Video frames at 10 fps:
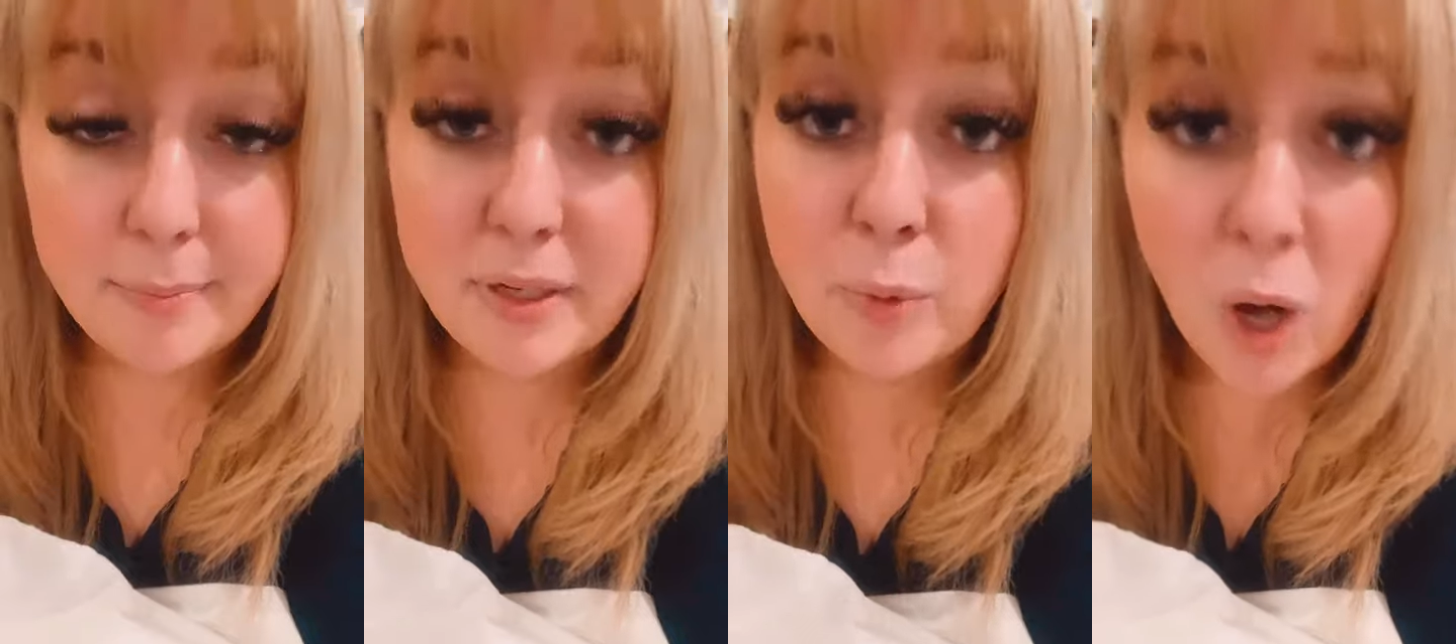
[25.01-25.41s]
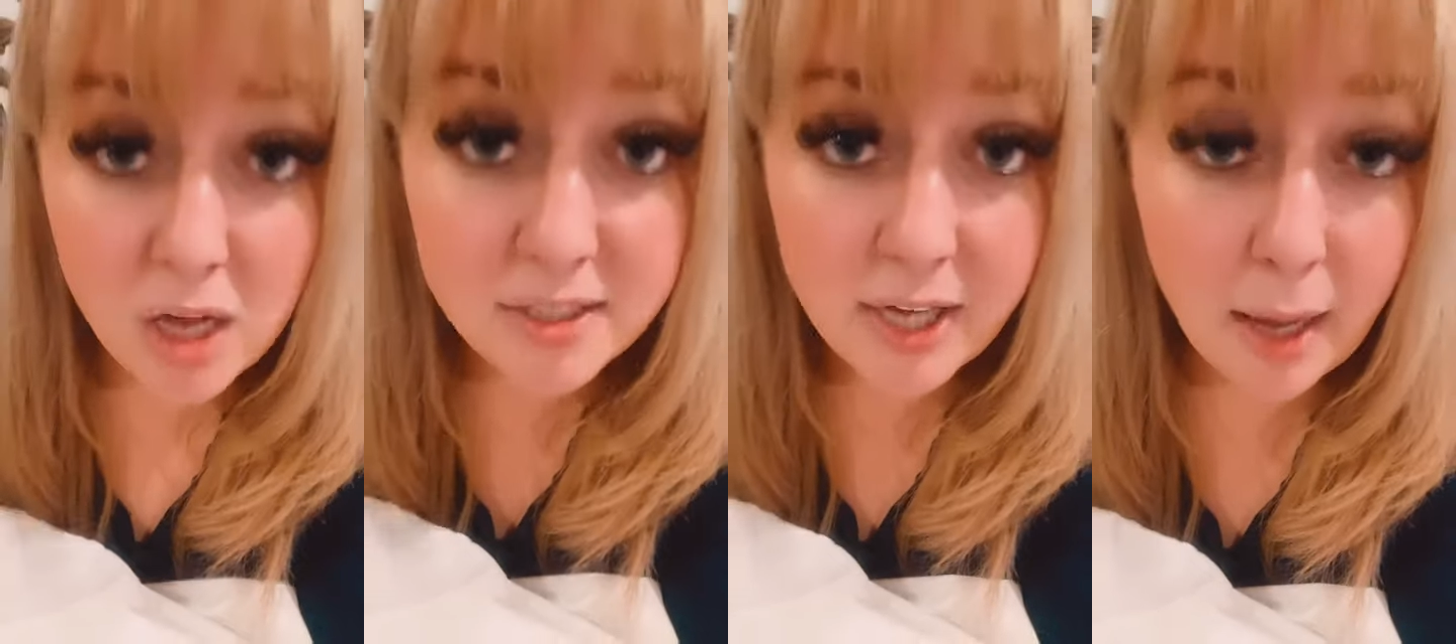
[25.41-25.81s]
but it will
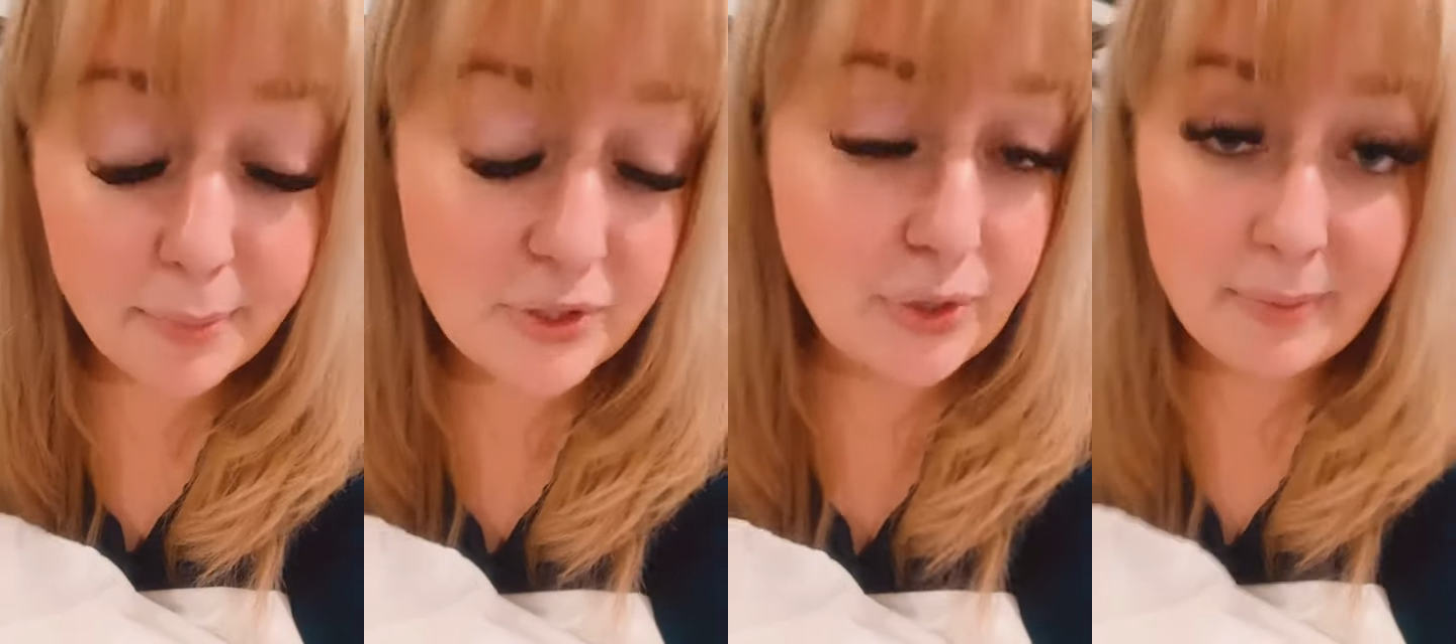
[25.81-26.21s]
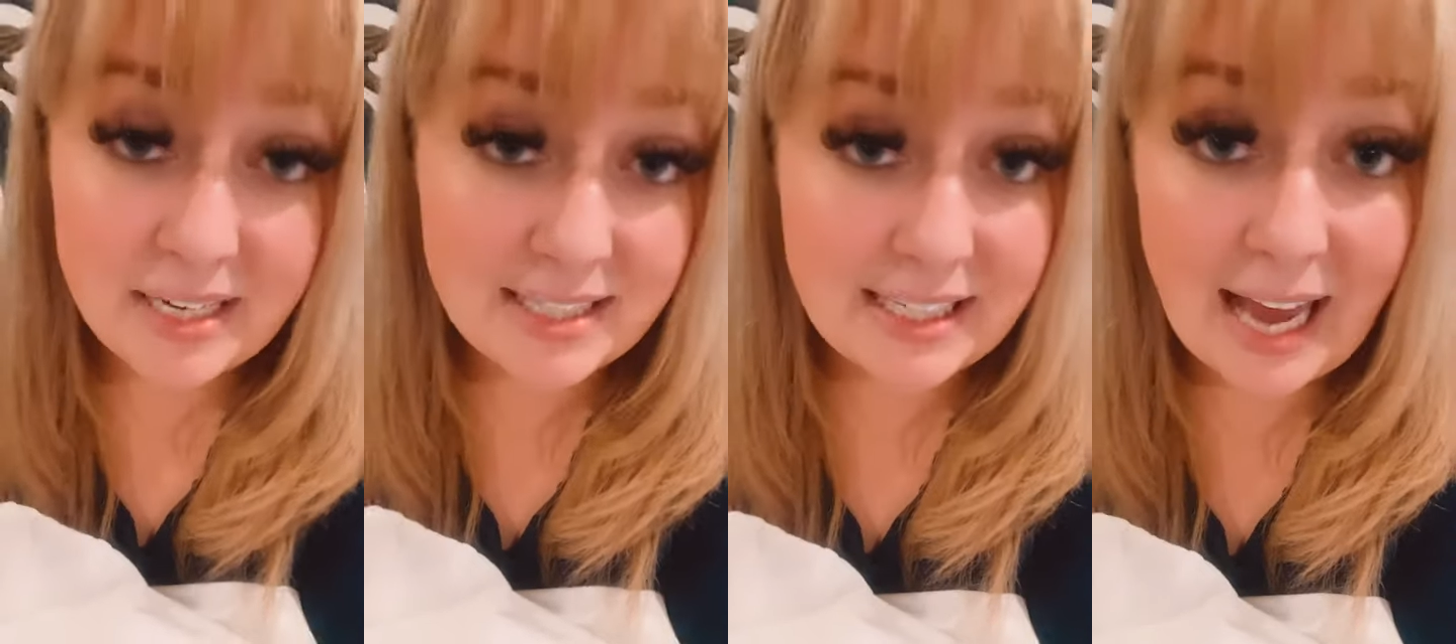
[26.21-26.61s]
also help you
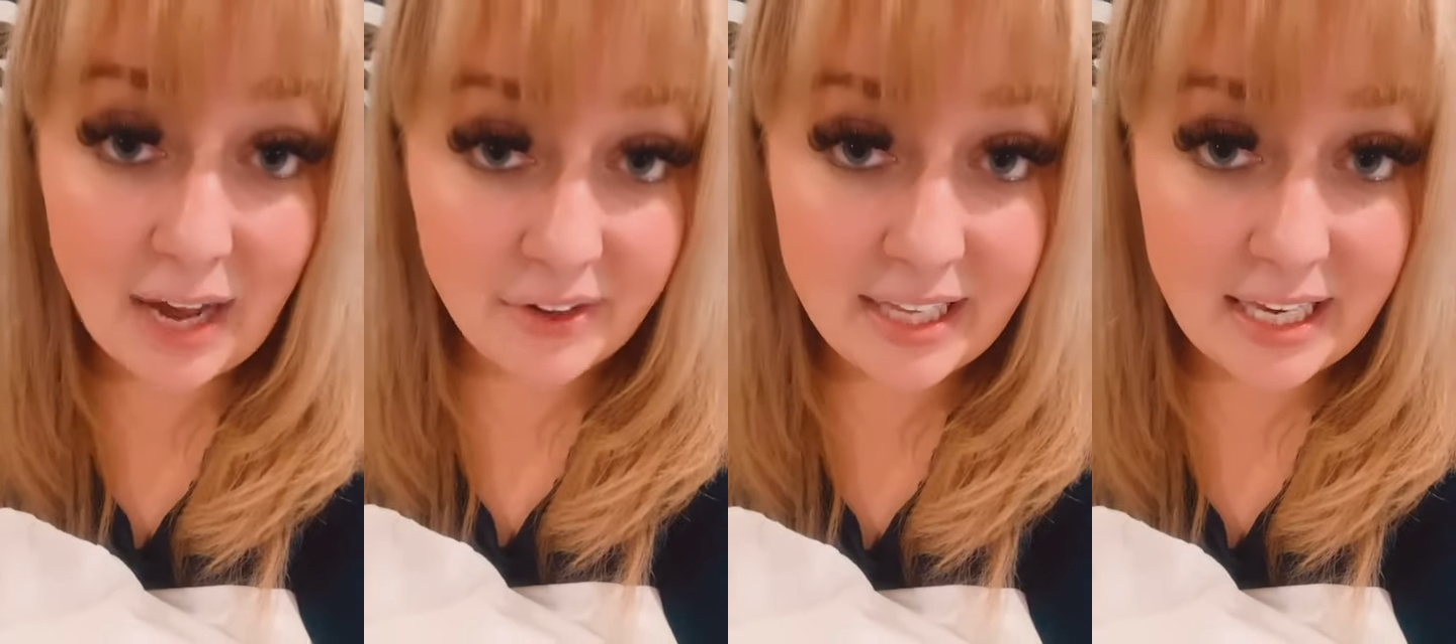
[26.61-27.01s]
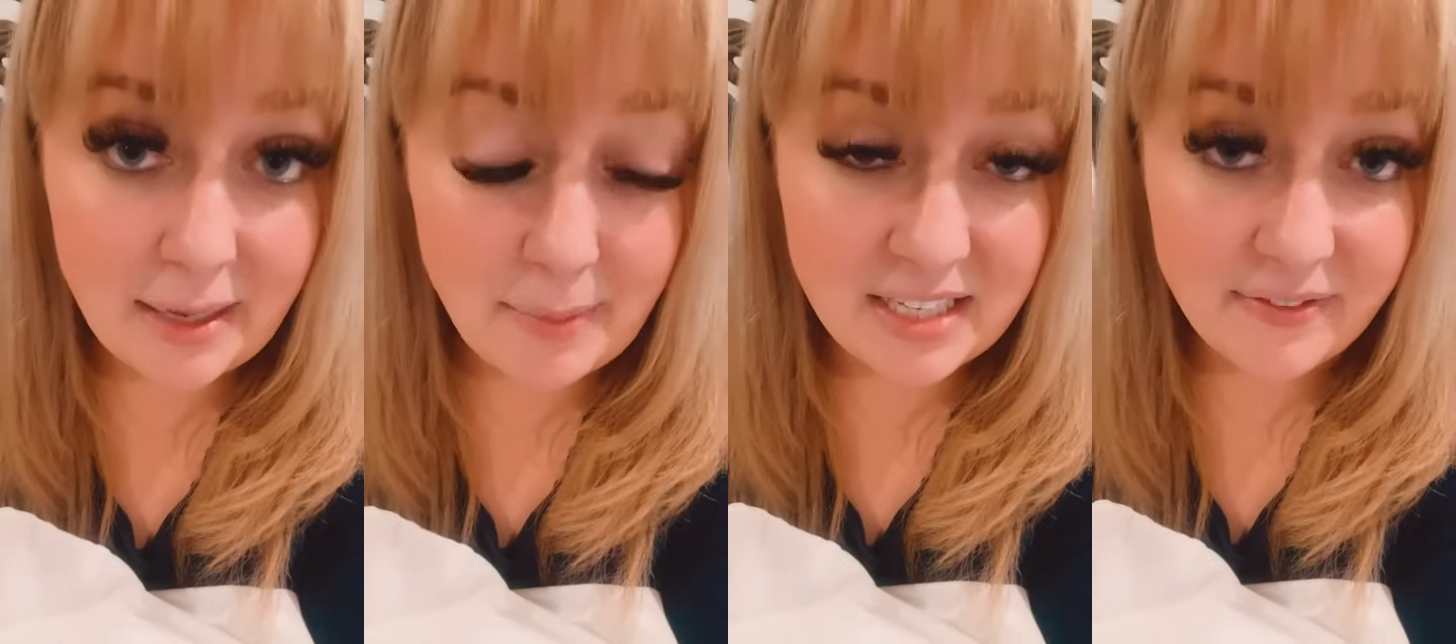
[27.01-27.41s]
tremendously out in the
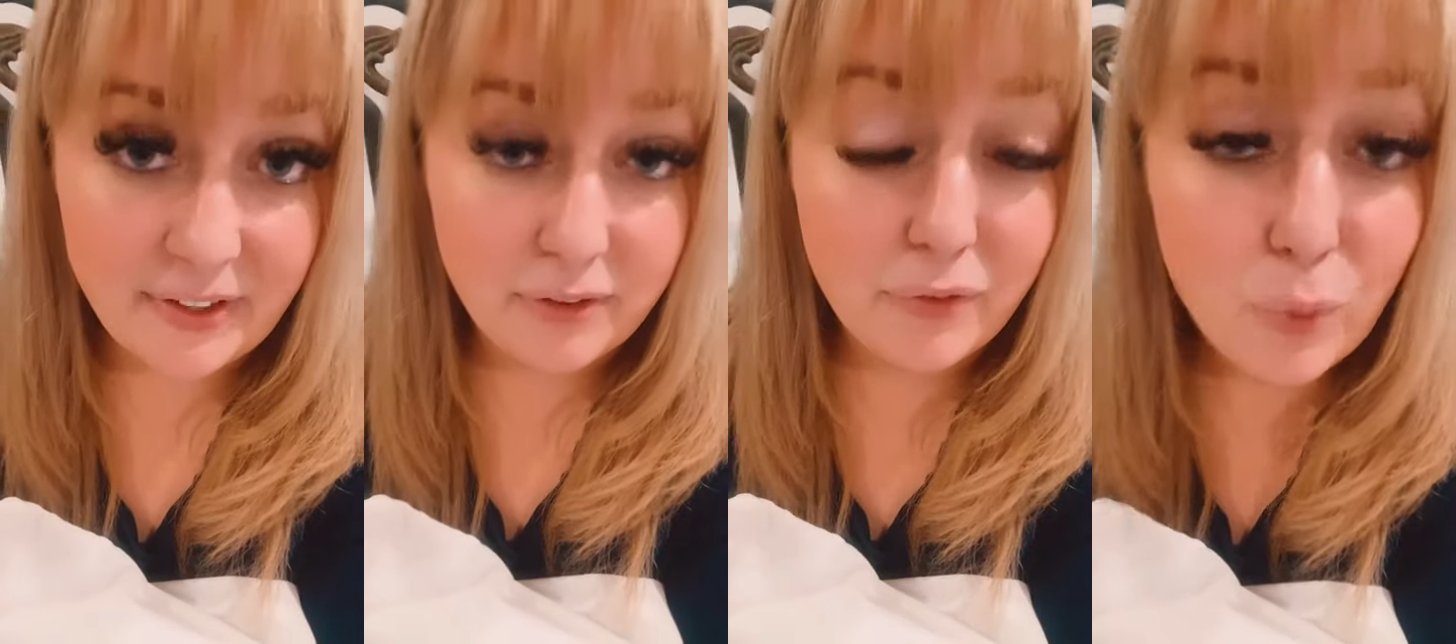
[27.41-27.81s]
EMS field.